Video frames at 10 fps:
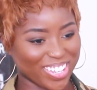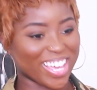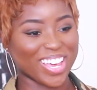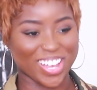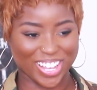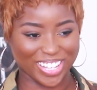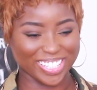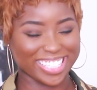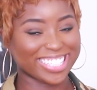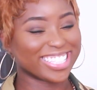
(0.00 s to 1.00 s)
Okay
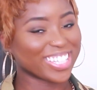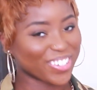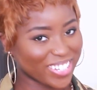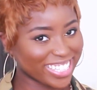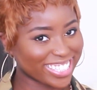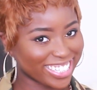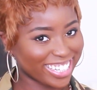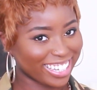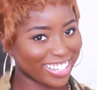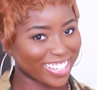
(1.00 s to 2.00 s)
y'all,
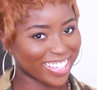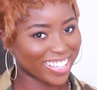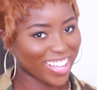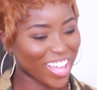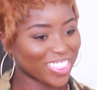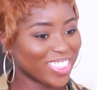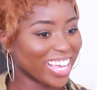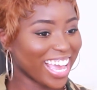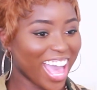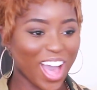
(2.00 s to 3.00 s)
seriously,
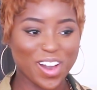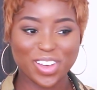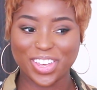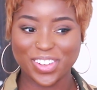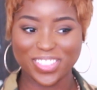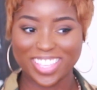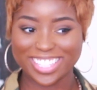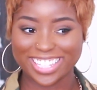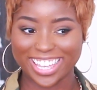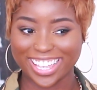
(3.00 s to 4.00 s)
look at how cute
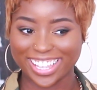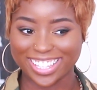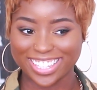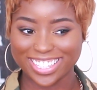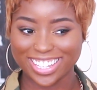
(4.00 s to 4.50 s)
this is.